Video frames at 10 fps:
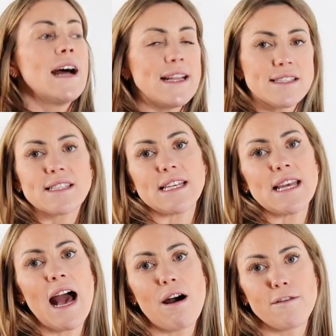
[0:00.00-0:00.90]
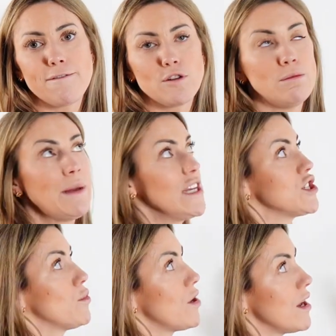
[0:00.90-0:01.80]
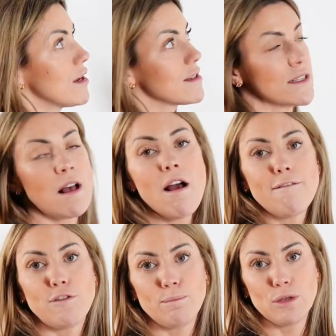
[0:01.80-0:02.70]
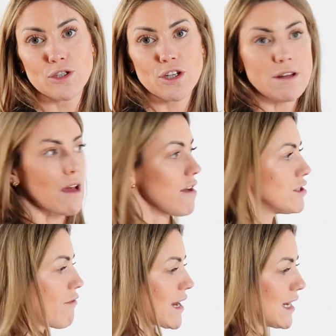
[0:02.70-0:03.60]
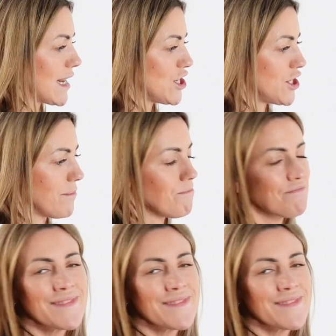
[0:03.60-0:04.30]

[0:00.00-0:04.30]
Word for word: and see how the full picture works for blood glucose regulation.